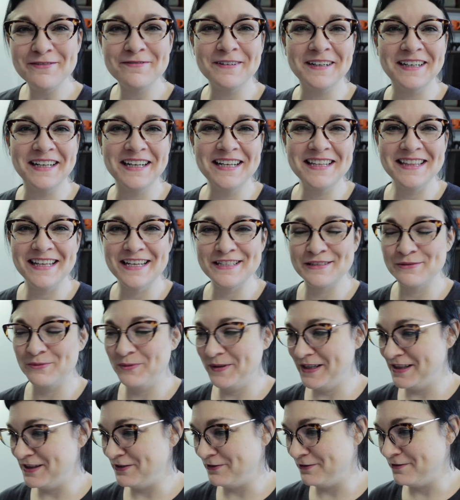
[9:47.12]
funny. There's a
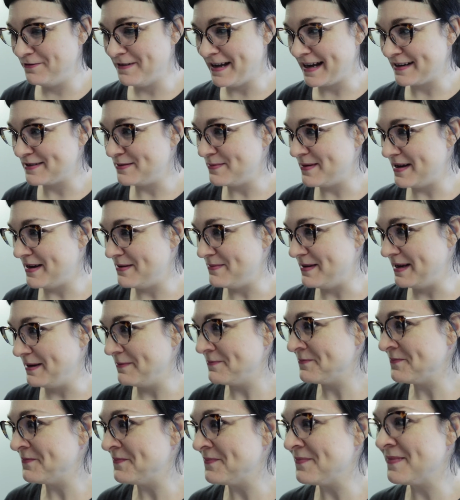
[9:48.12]
weird little fact about
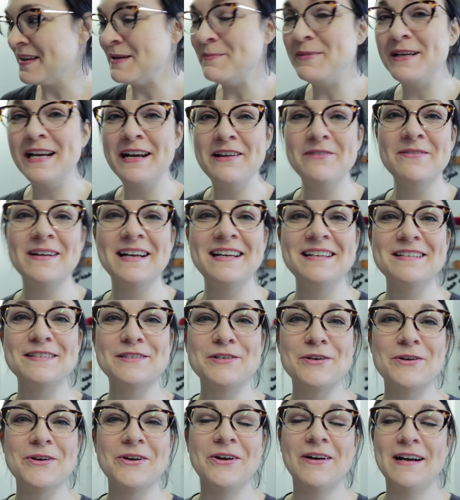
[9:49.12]
me. But anyway,
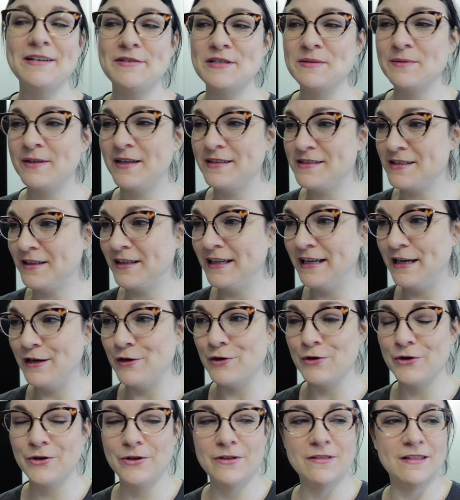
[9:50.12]
so I just wanted to let you
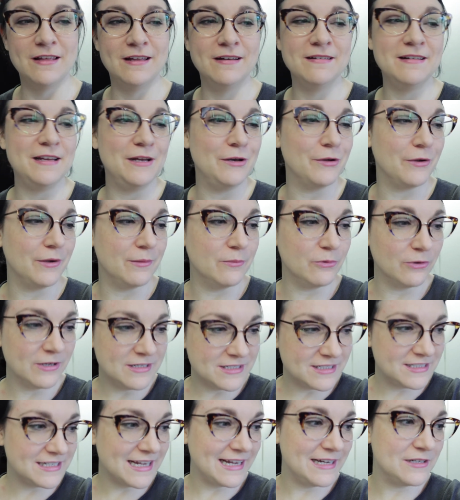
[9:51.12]
know that, you know, we're
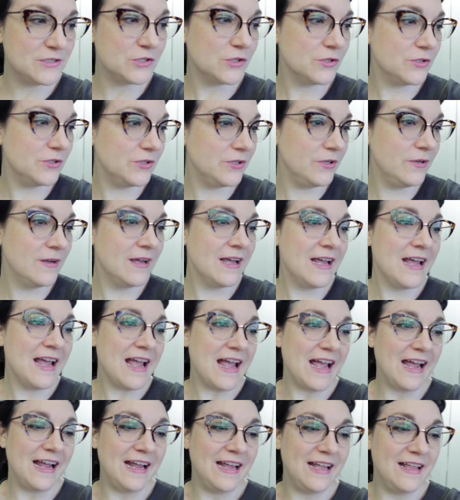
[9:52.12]
into day 2
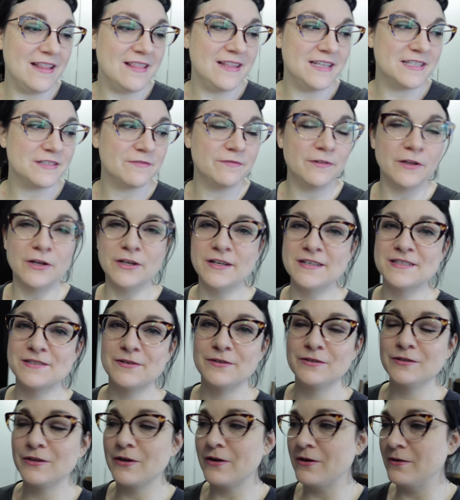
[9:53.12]
and this vlog is
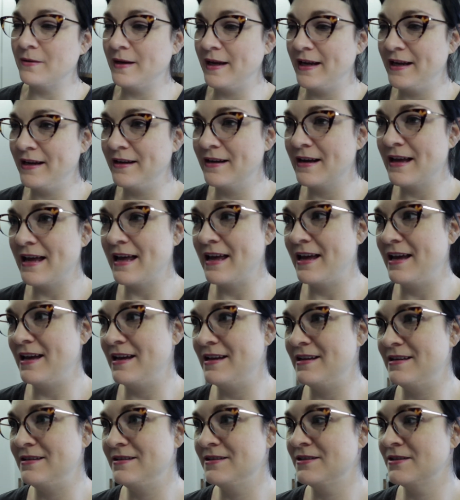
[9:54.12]
ongoing,
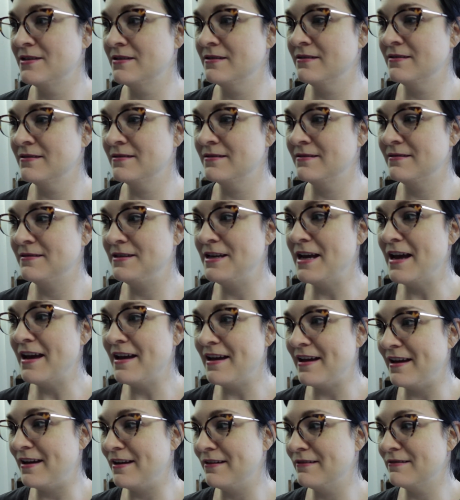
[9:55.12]
and
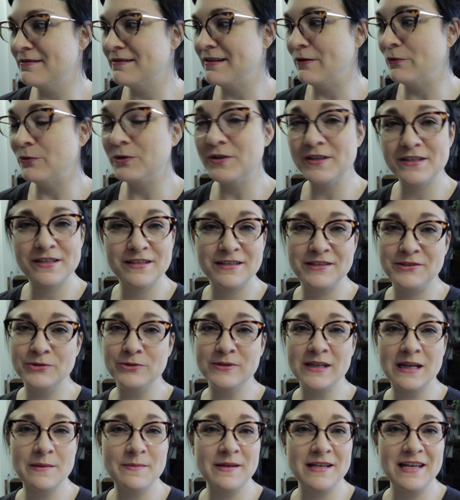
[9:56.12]
yeah, orders are
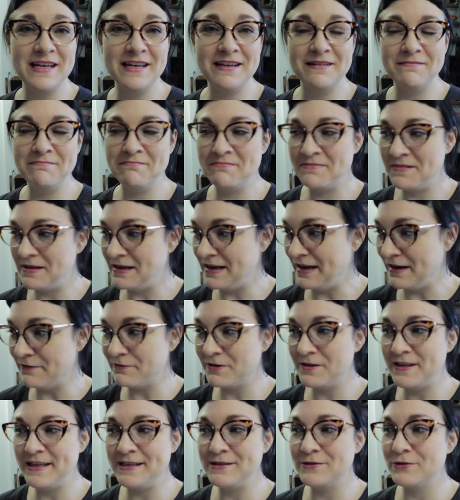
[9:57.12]
still coming in.
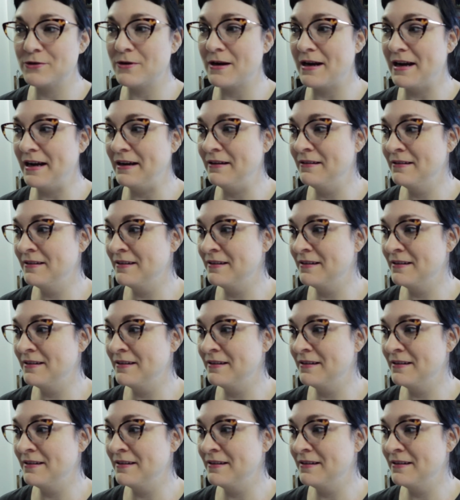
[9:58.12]
Everything's great.